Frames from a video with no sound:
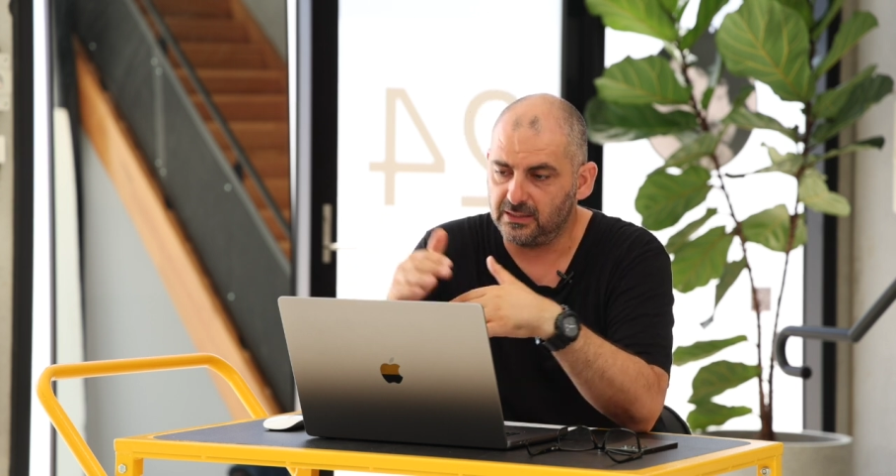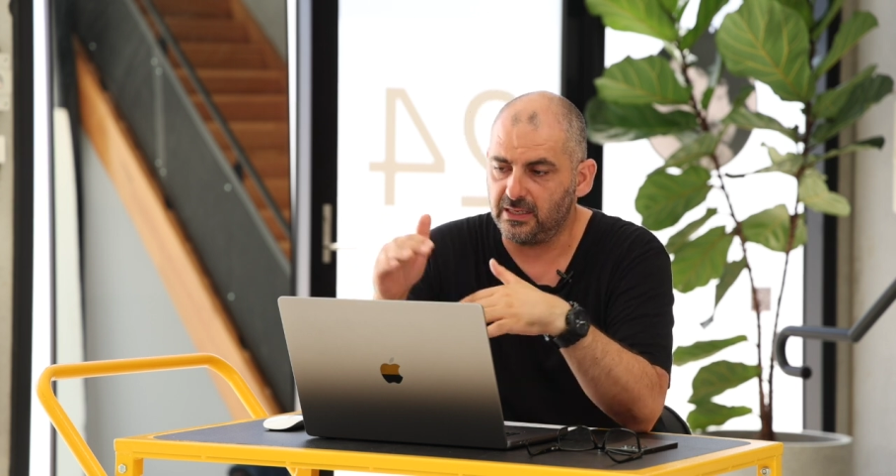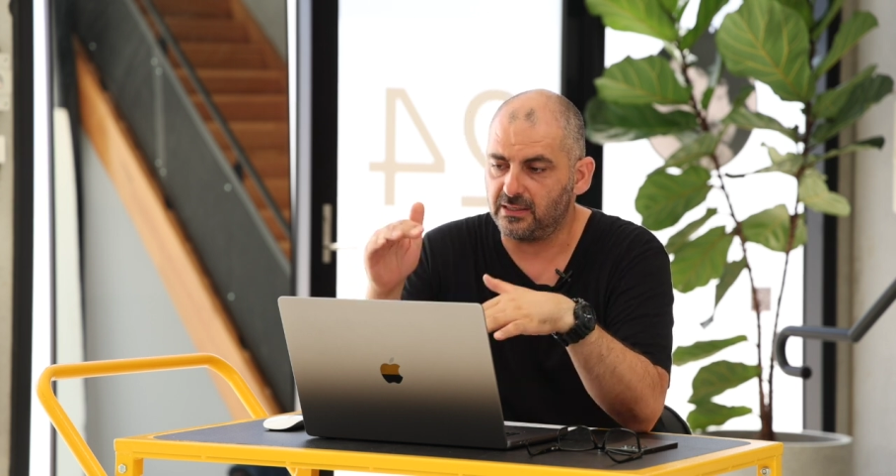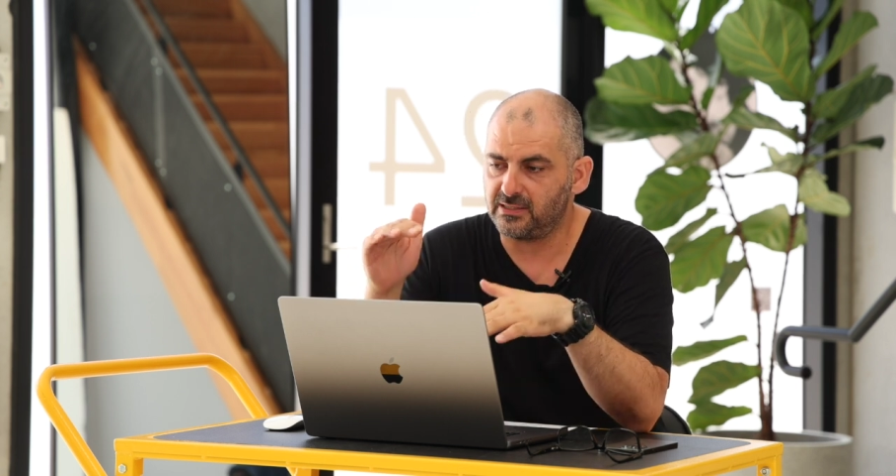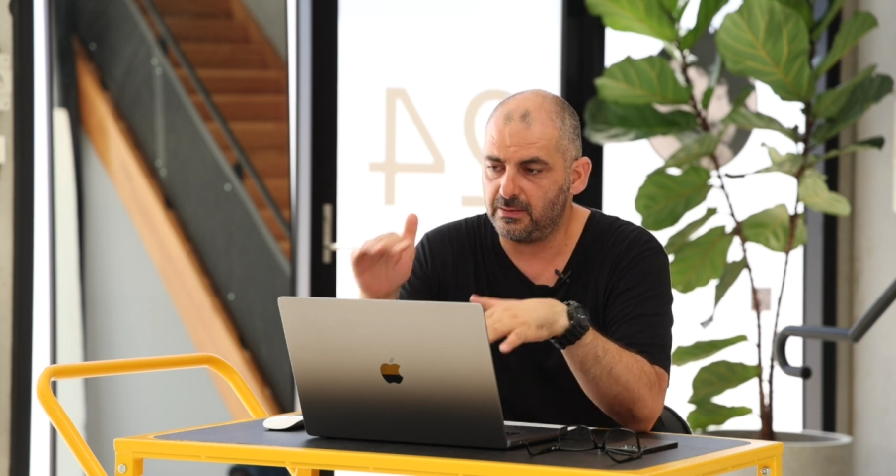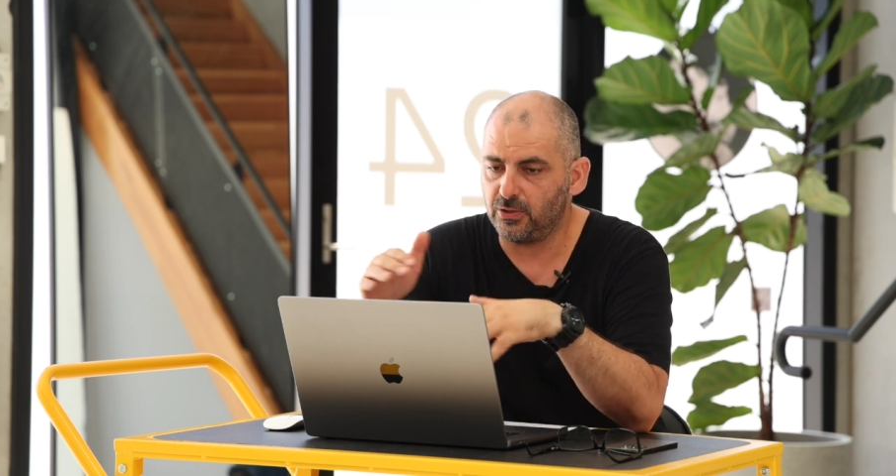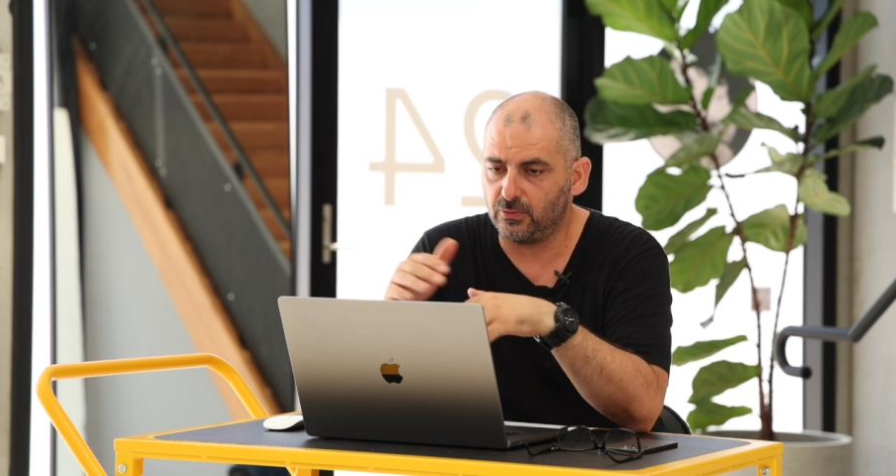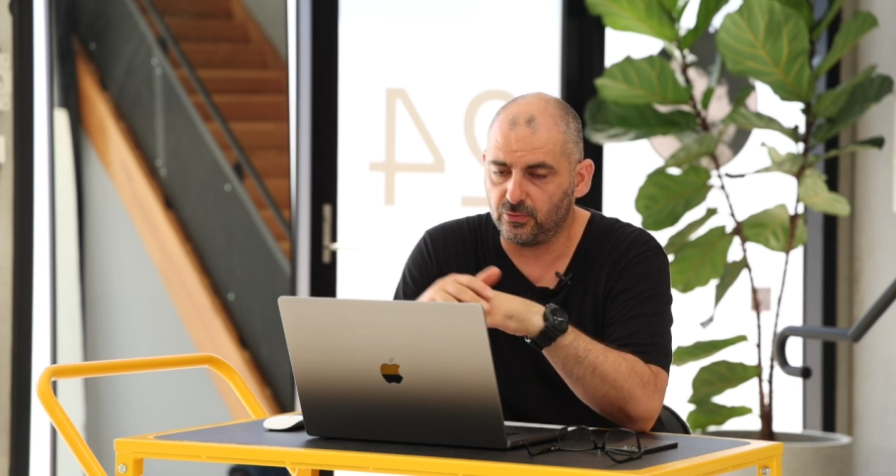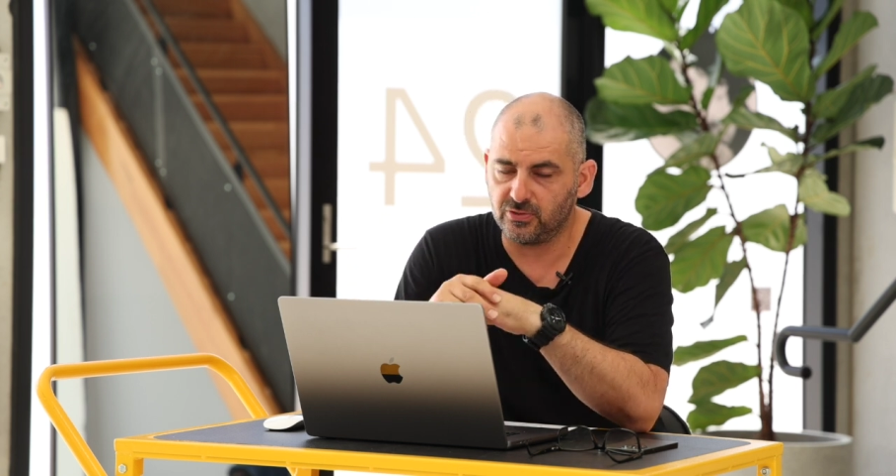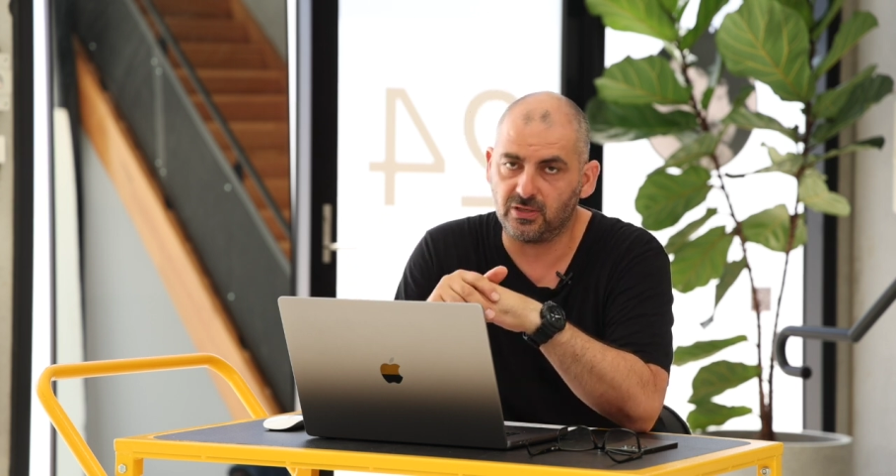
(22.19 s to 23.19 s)
Now, some of the
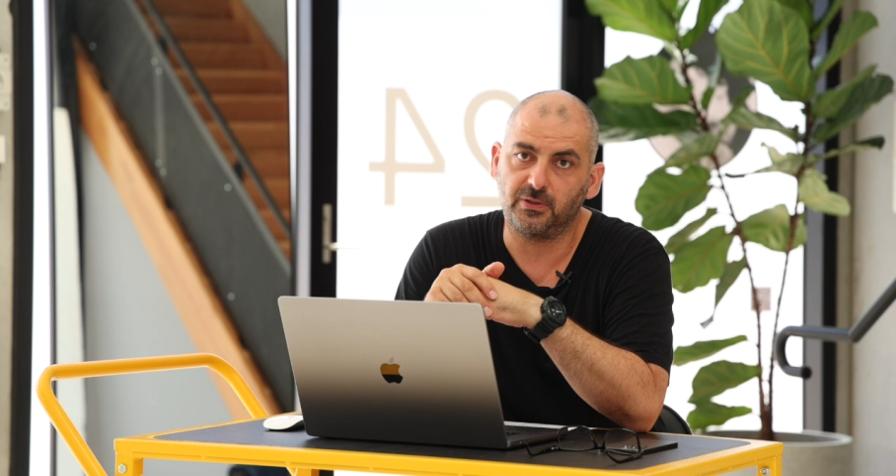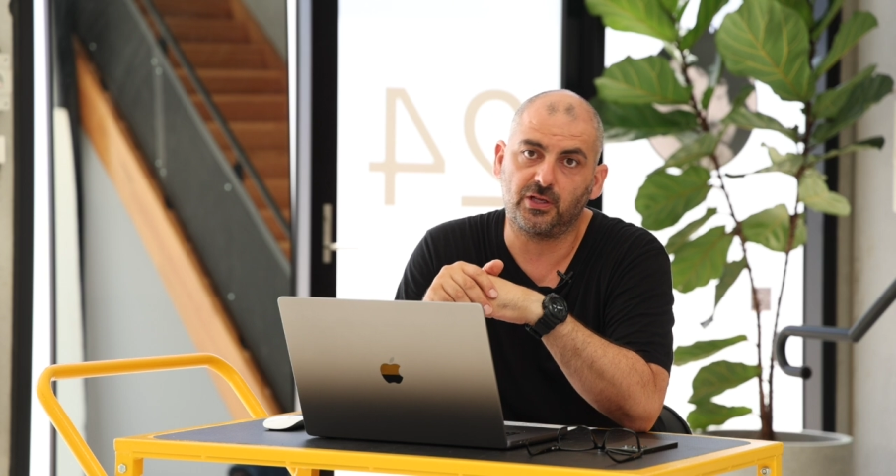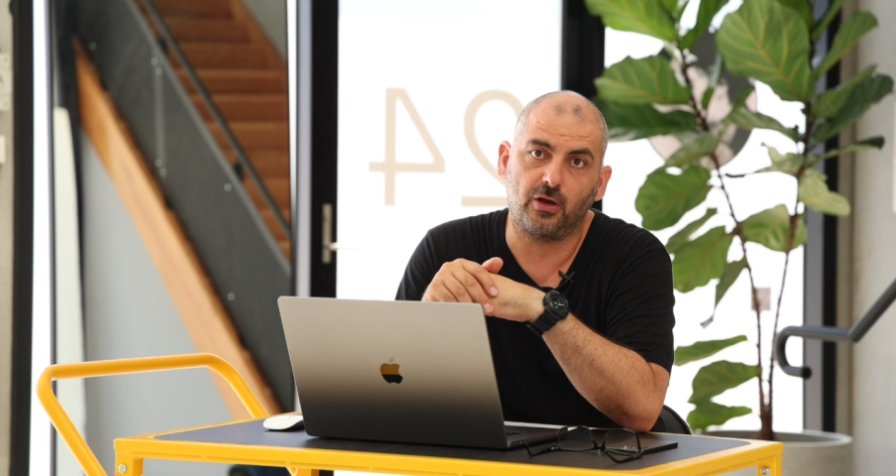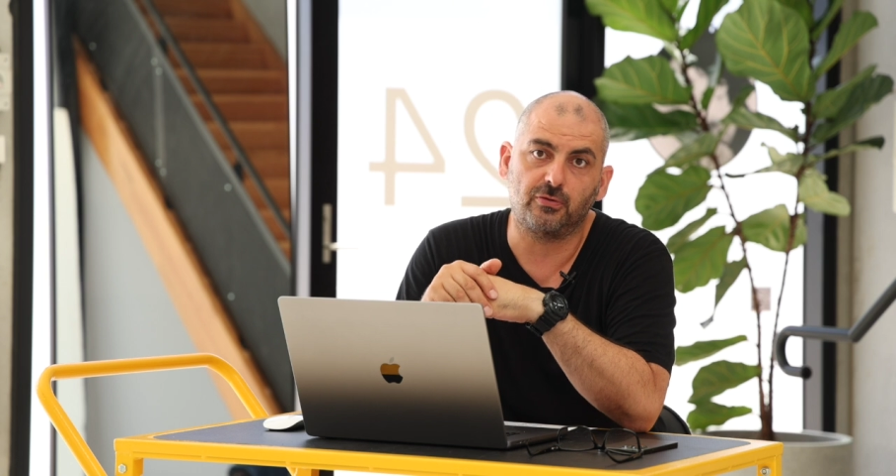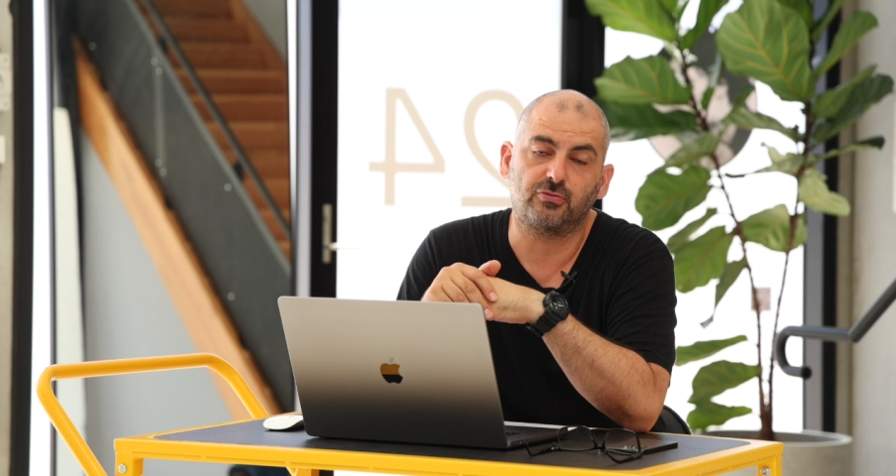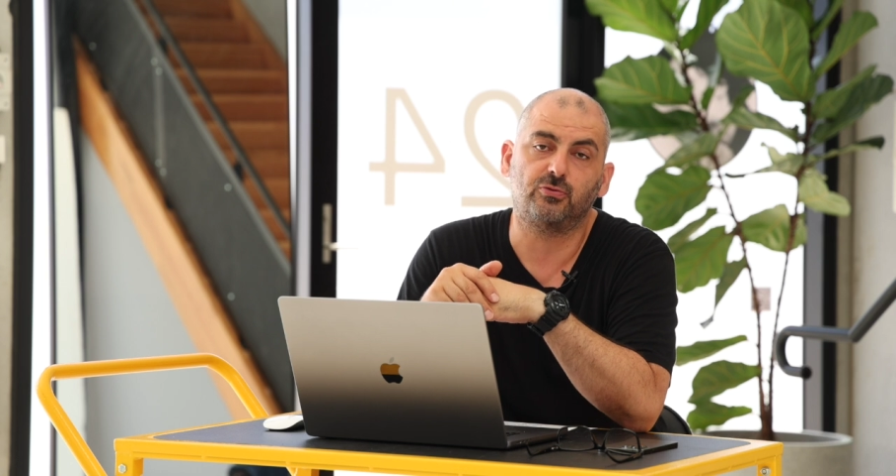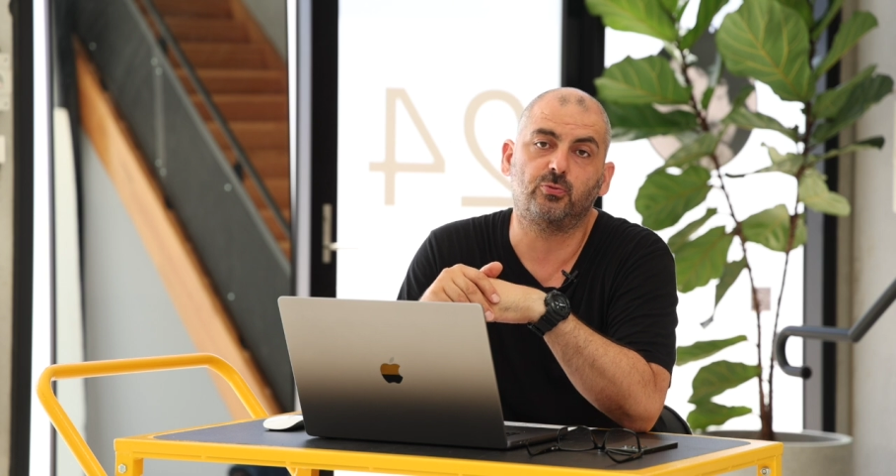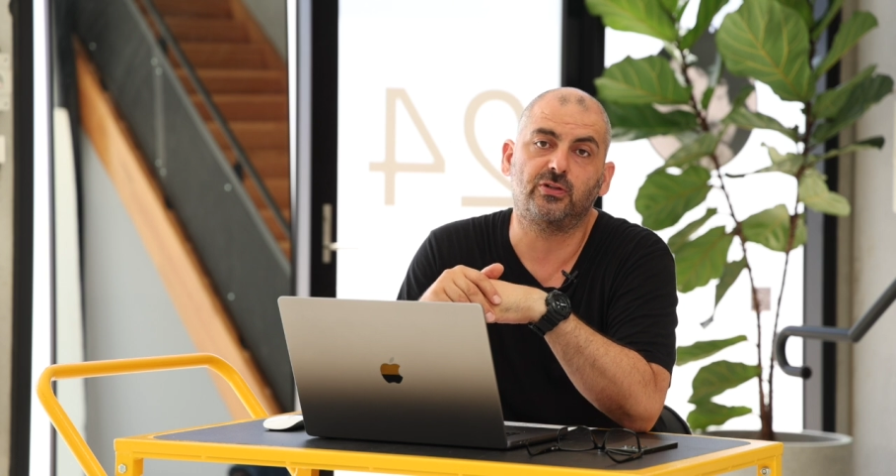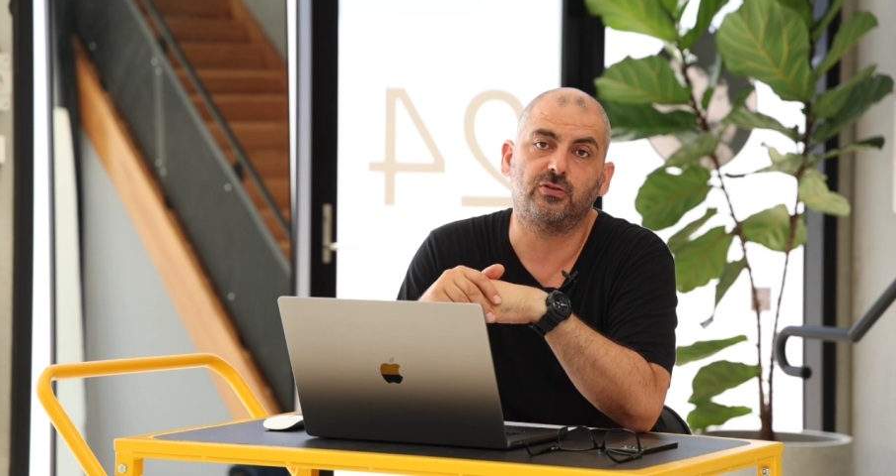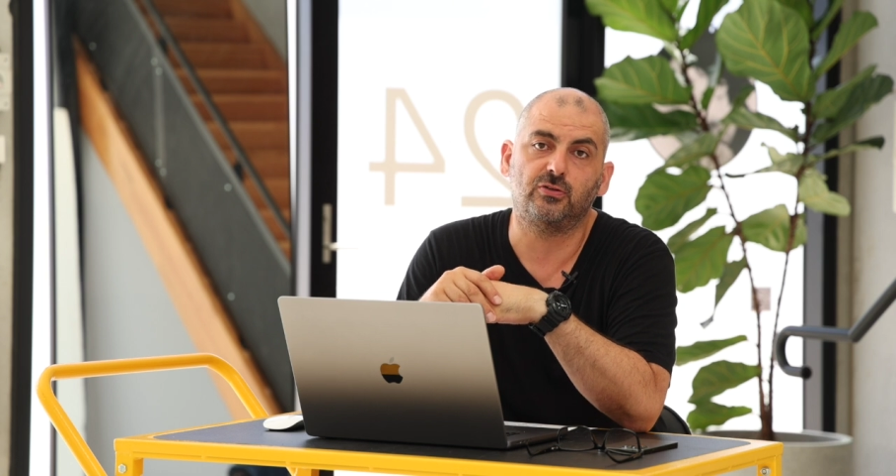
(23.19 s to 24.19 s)
rules that I'm going to go through
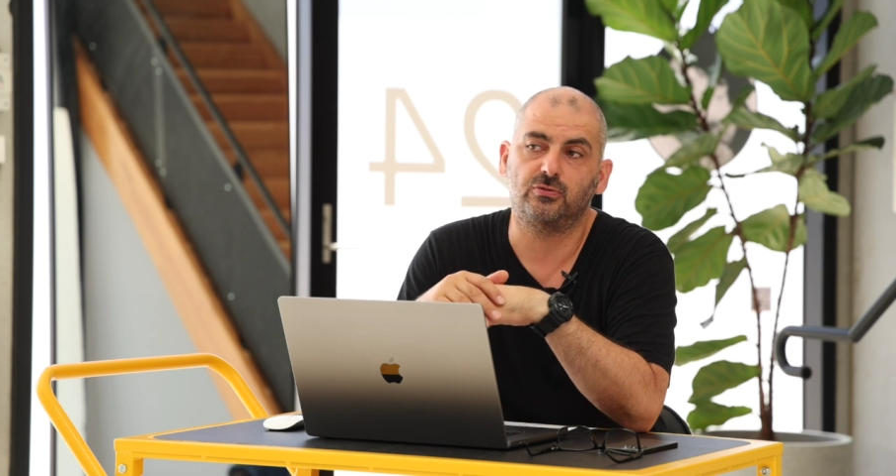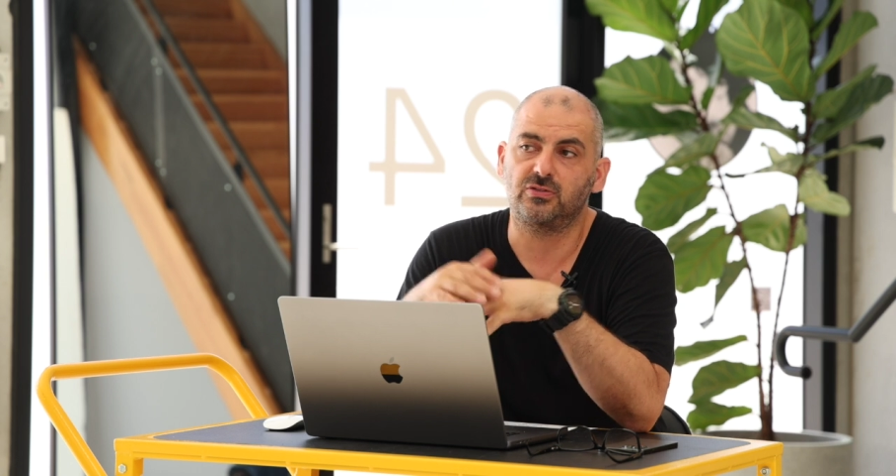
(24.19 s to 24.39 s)
with you,